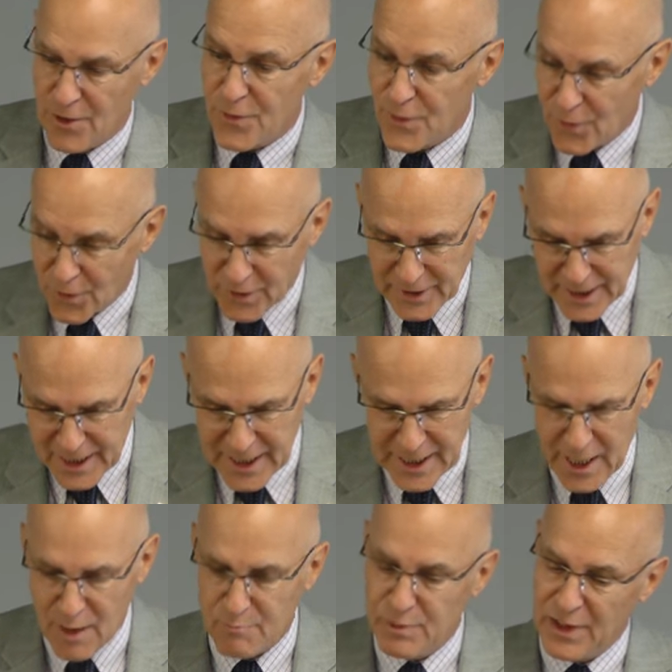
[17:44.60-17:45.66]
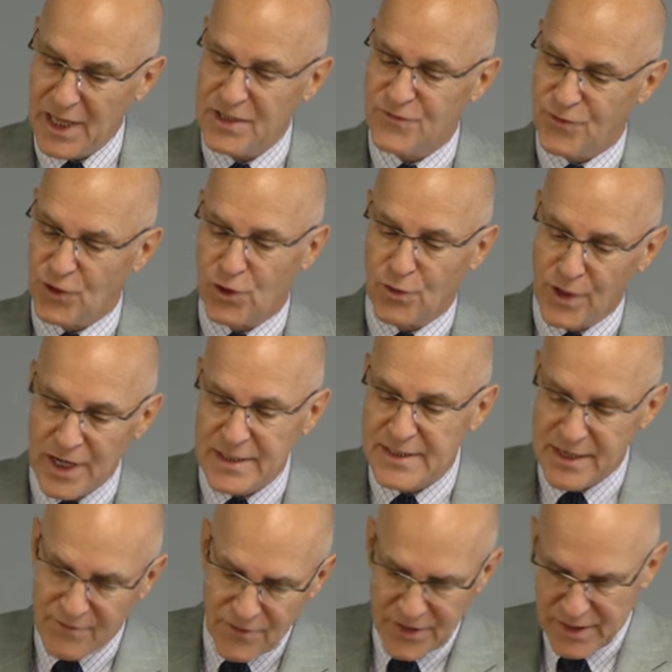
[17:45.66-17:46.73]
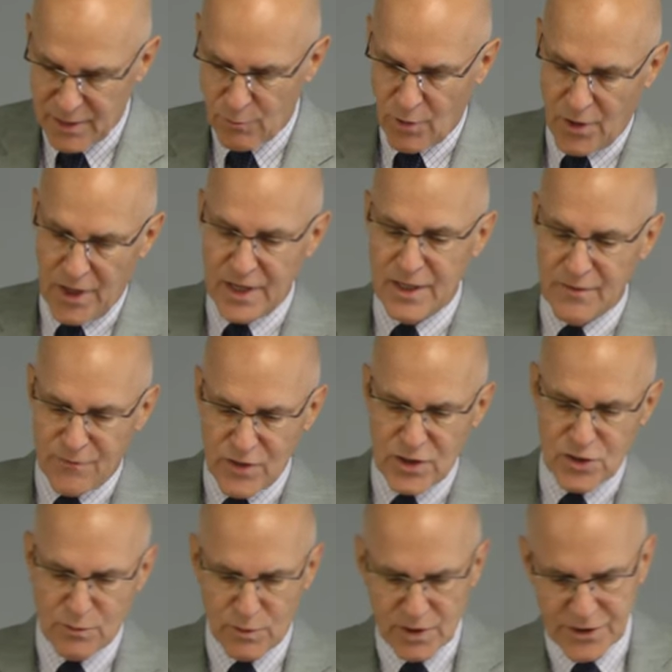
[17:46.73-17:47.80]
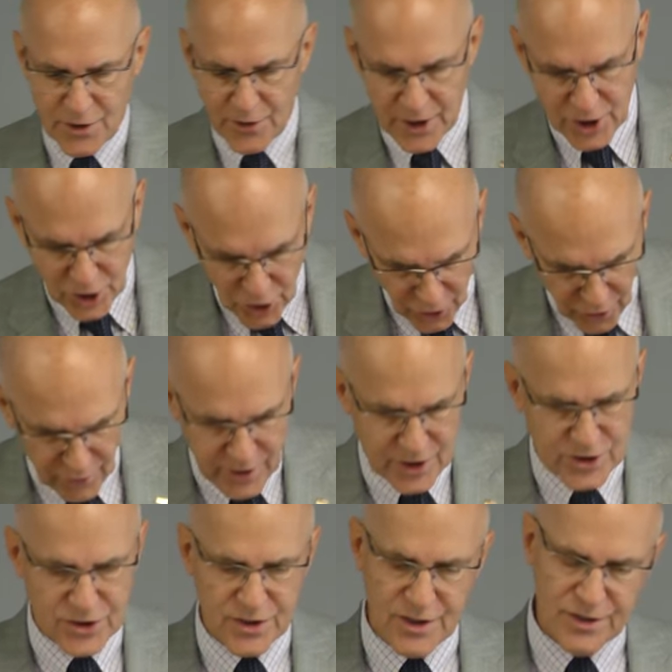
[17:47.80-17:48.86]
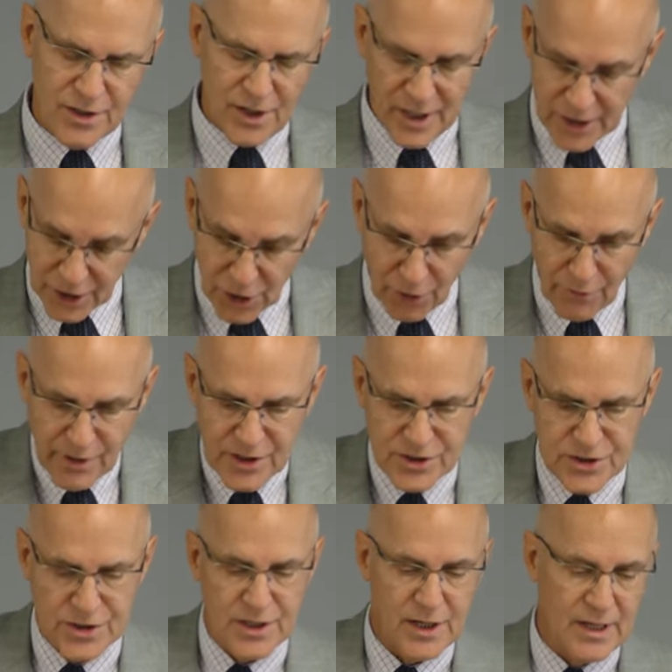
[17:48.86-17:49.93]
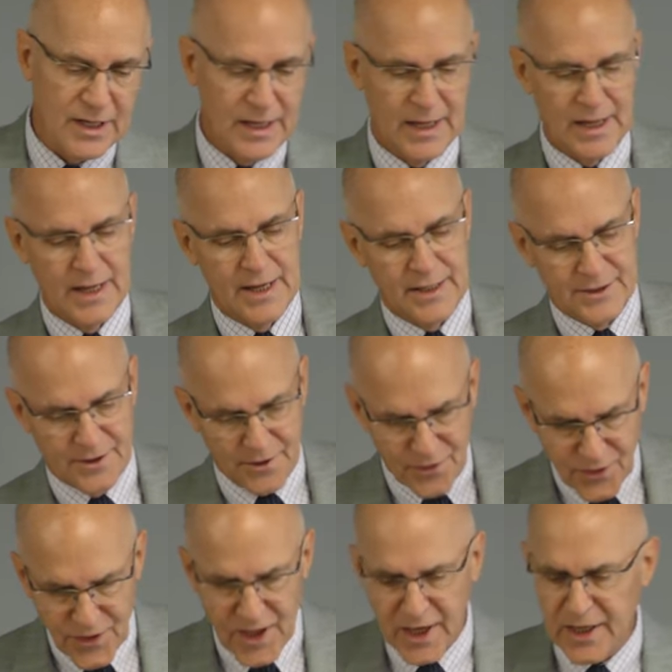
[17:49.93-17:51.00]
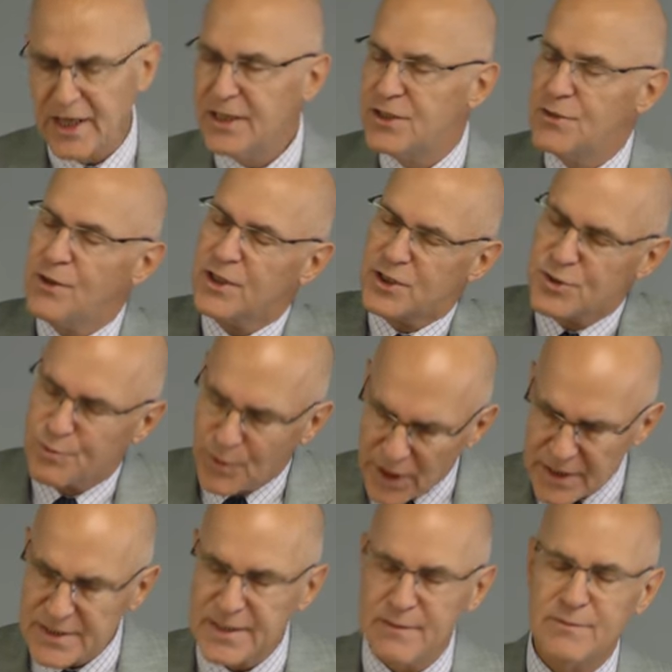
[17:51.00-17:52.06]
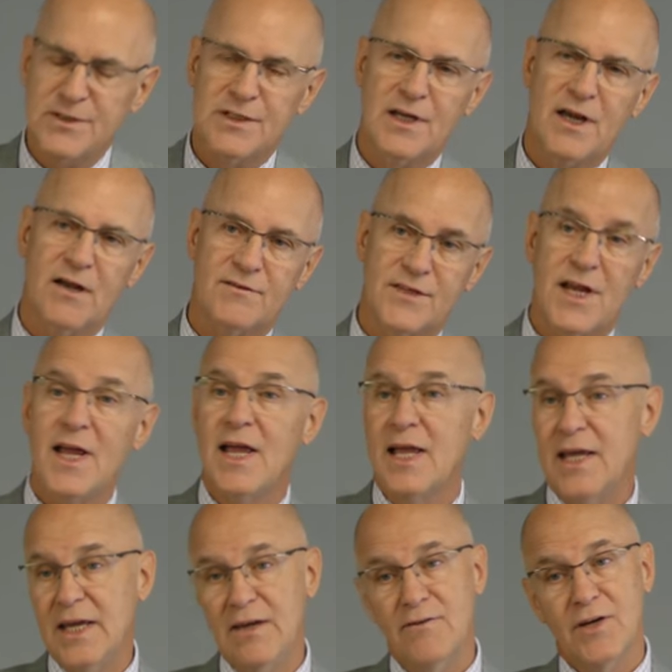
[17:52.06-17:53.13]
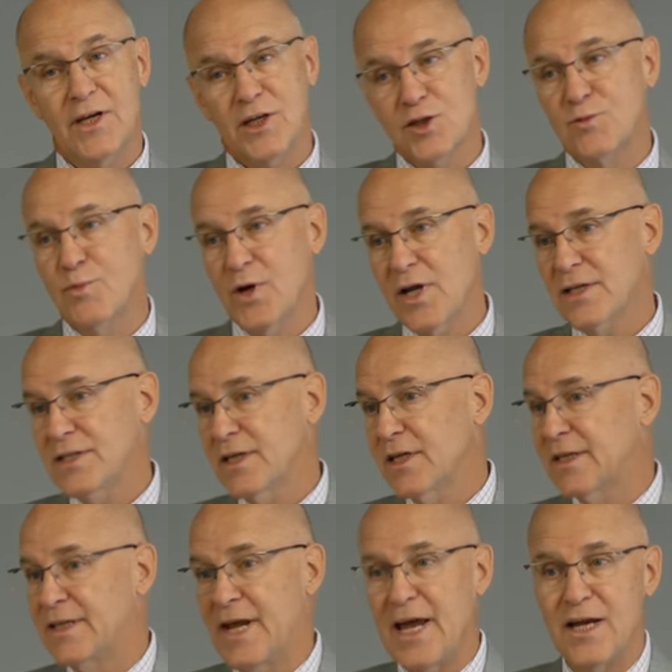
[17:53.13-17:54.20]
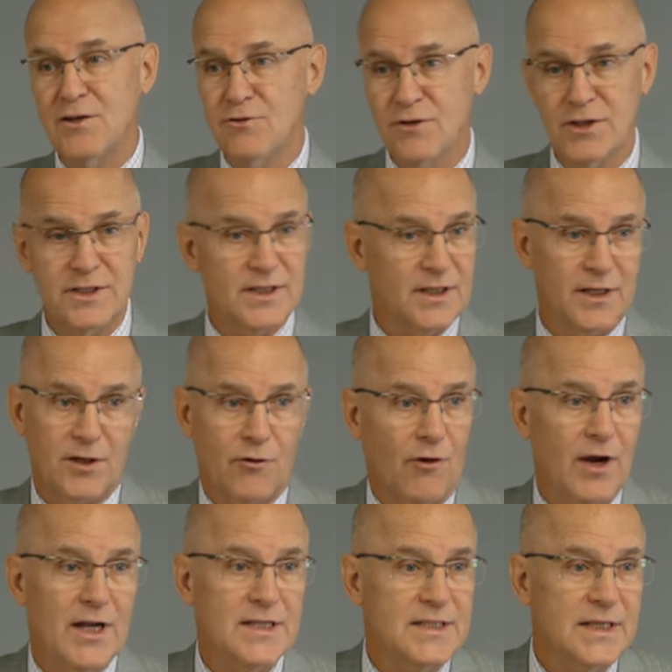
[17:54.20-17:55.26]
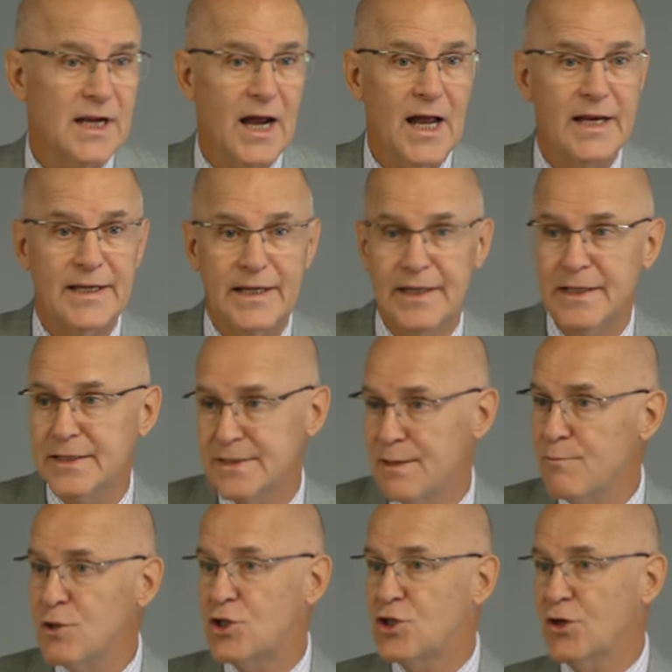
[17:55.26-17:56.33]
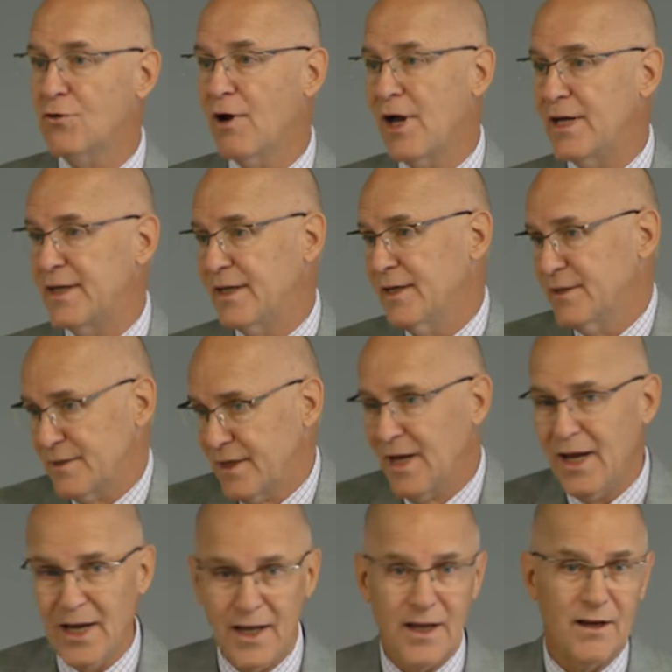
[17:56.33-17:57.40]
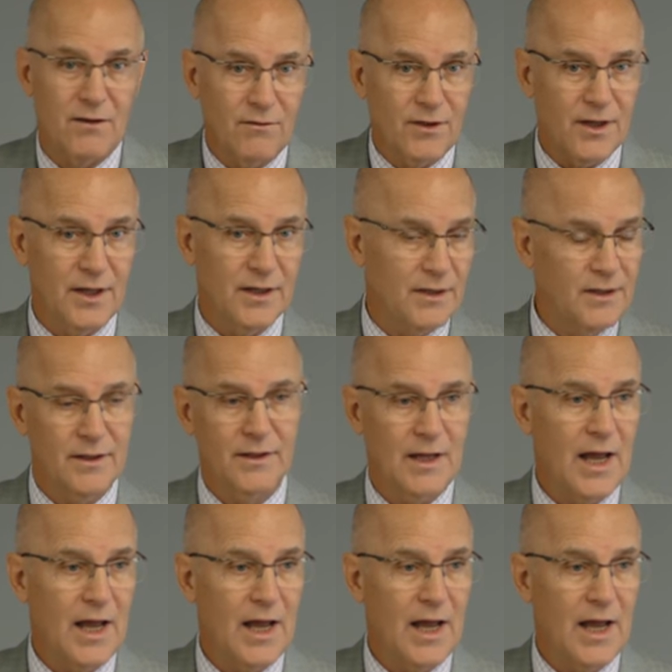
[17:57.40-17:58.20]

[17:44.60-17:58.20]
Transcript: Thirdly, a place for creativity where individuals are encouraged, encouraged to think and to express themselves. Even expressing dangerous, crazy ideas, immature ideas, yeah, okay.